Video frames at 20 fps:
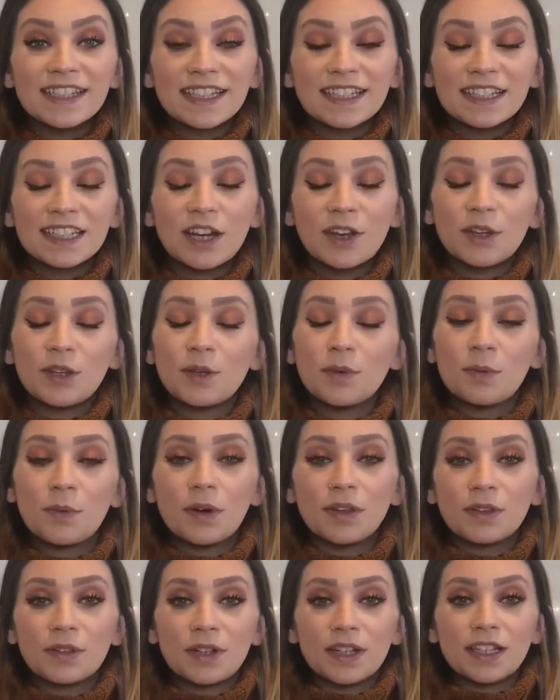and tell you
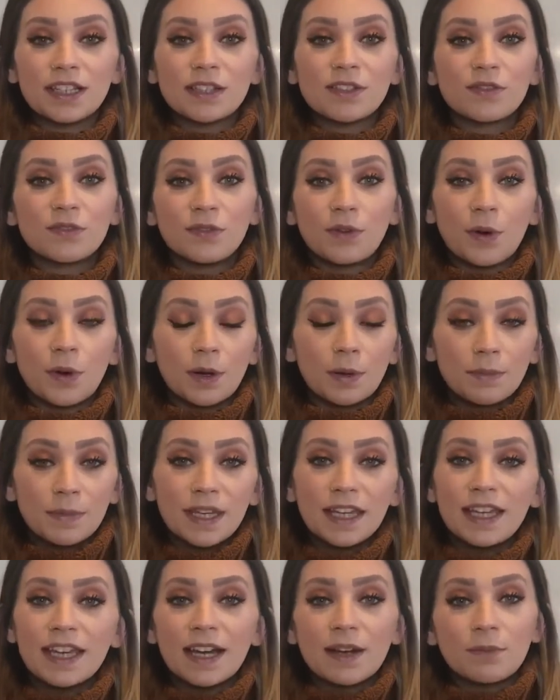what there is for
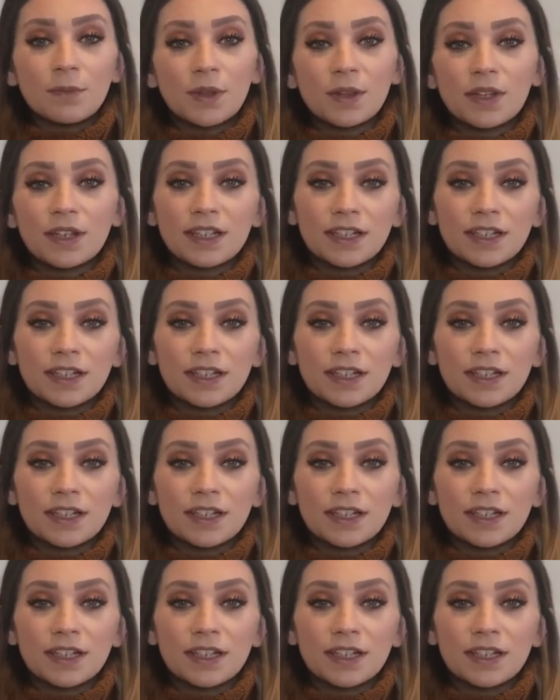me and what there is